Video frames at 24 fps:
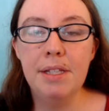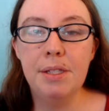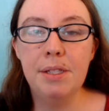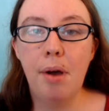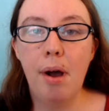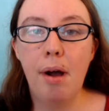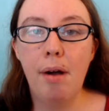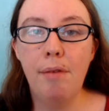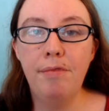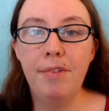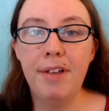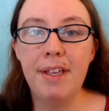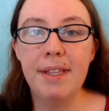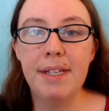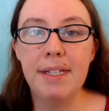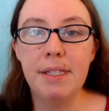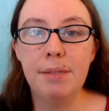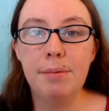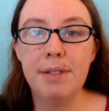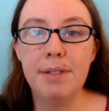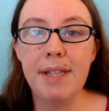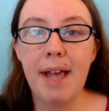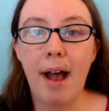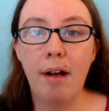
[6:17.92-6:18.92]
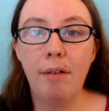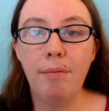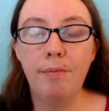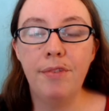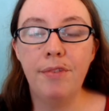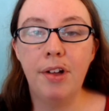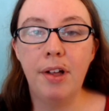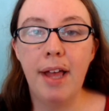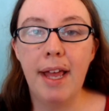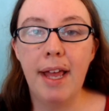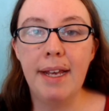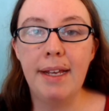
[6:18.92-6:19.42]
So hopefully this was
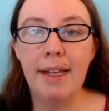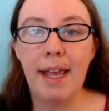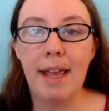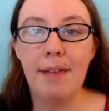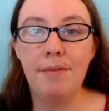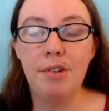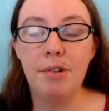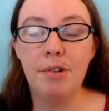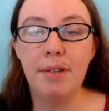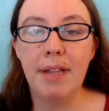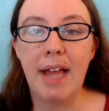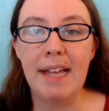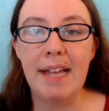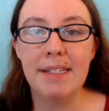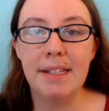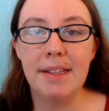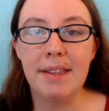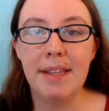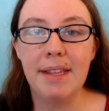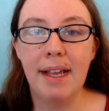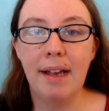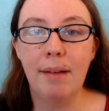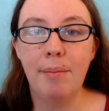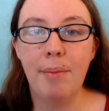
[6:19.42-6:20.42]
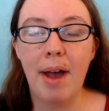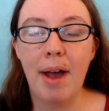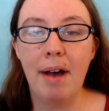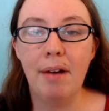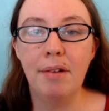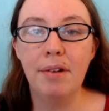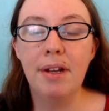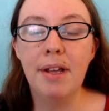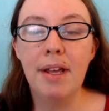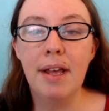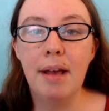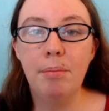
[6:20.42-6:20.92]
helpful and gave you a lot to think
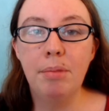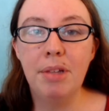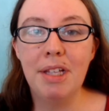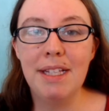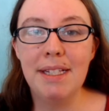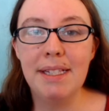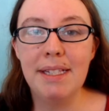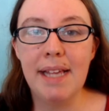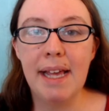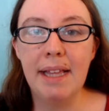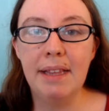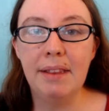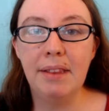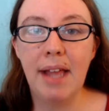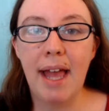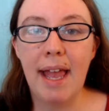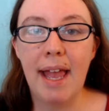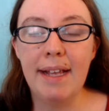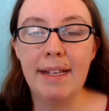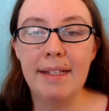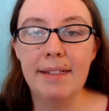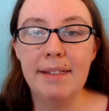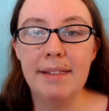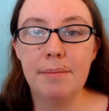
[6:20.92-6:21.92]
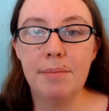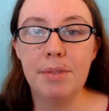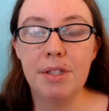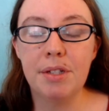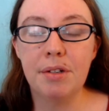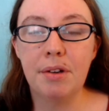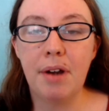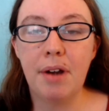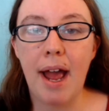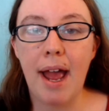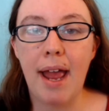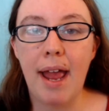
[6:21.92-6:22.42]
about. Please hit like and
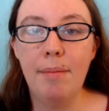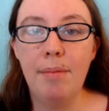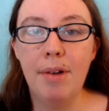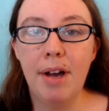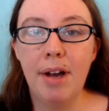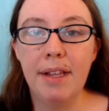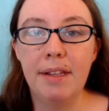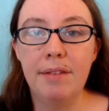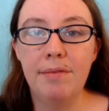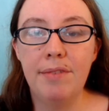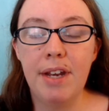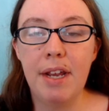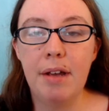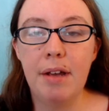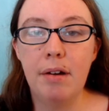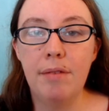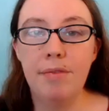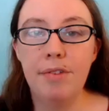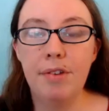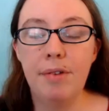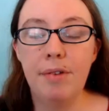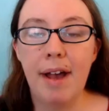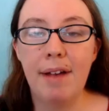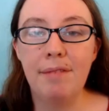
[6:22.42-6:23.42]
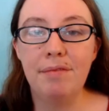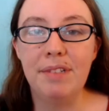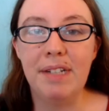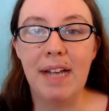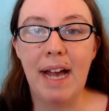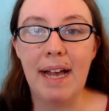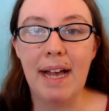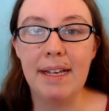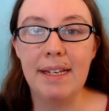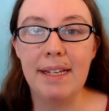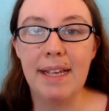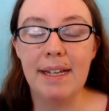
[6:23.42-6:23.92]
subscribe on the video if you have
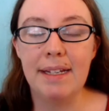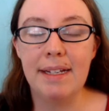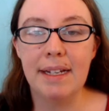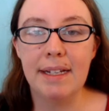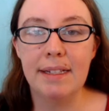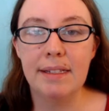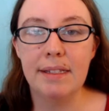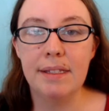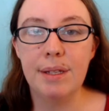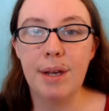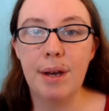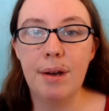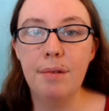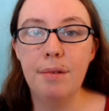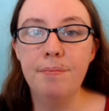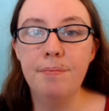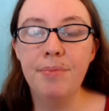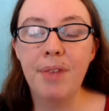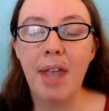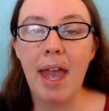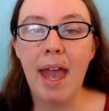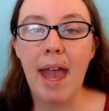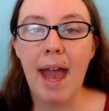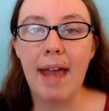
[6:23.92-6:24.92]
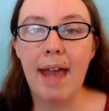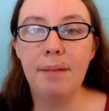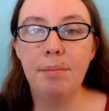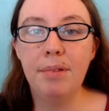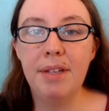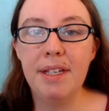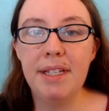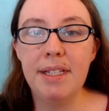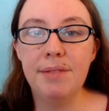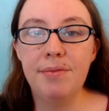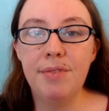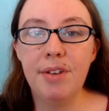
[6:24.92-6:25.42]
not yet done so. And
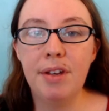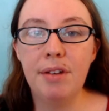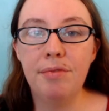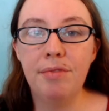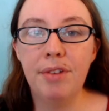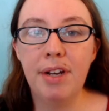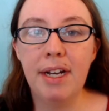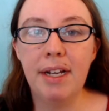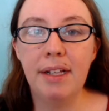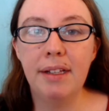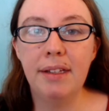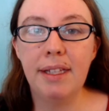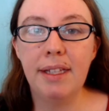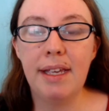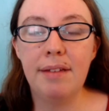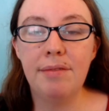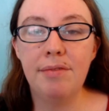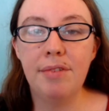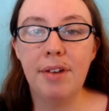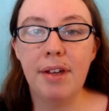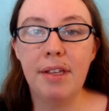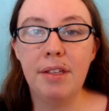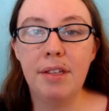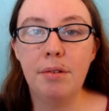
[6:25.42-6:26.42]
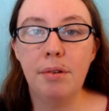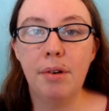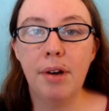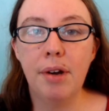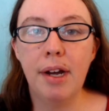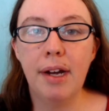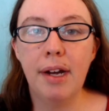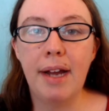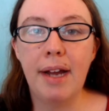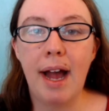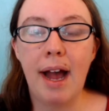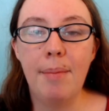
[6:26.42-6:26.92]
please feel free to leave
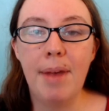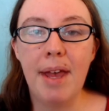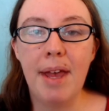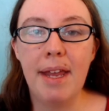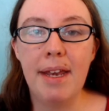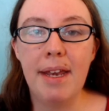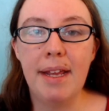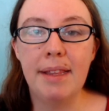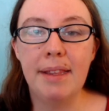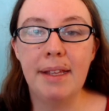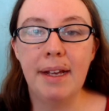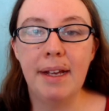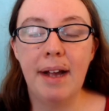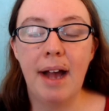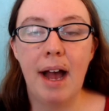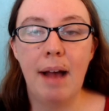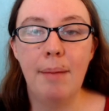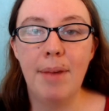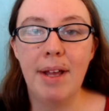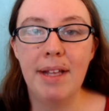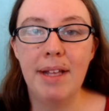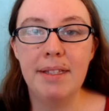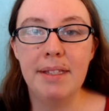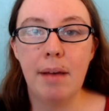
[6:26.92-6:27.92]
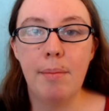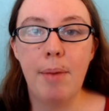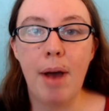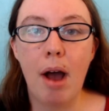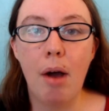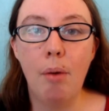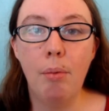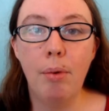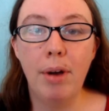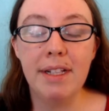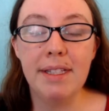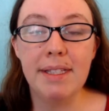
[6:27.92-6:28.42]
your comment in the comments
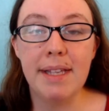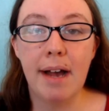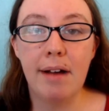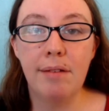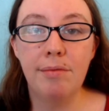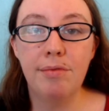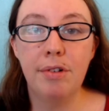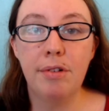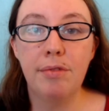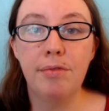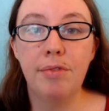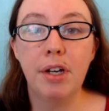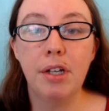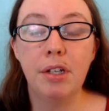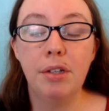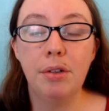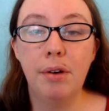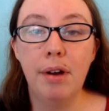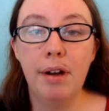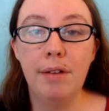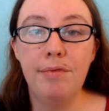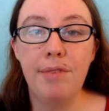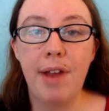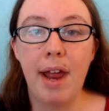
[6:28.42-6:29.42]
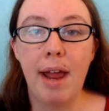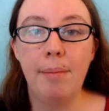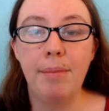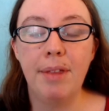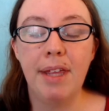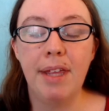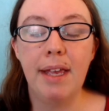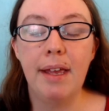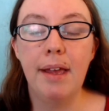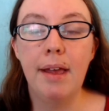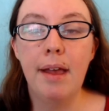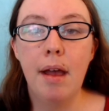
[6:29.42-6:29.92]
about what's helpful for your
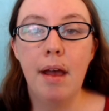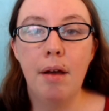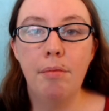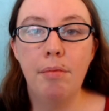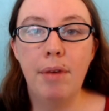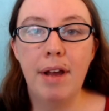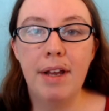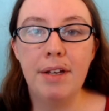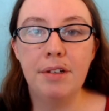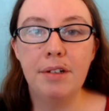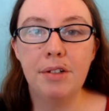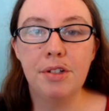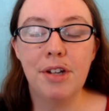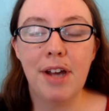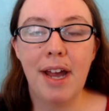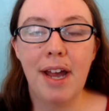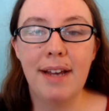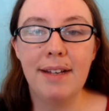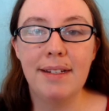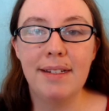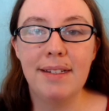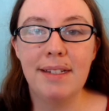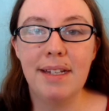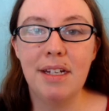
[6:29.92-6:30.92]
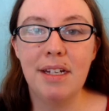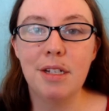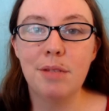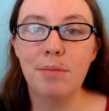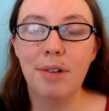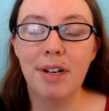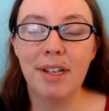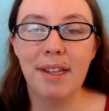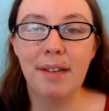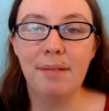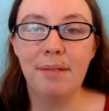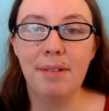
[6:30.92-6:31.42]
family when you're trying to teach
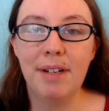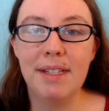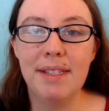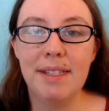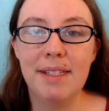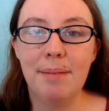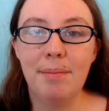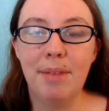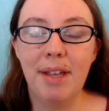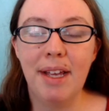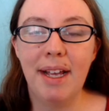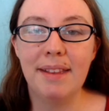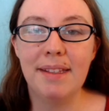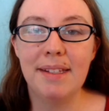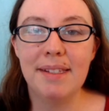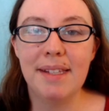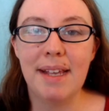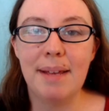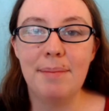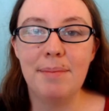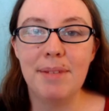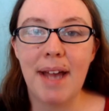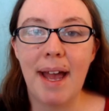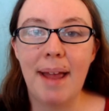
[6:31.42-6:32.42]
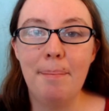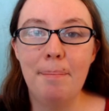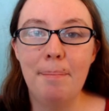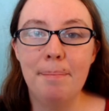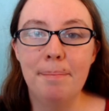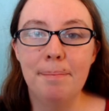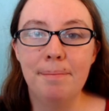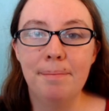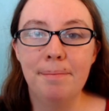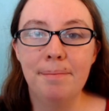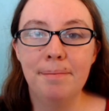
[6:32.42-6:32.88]
more than one sibling at the same time.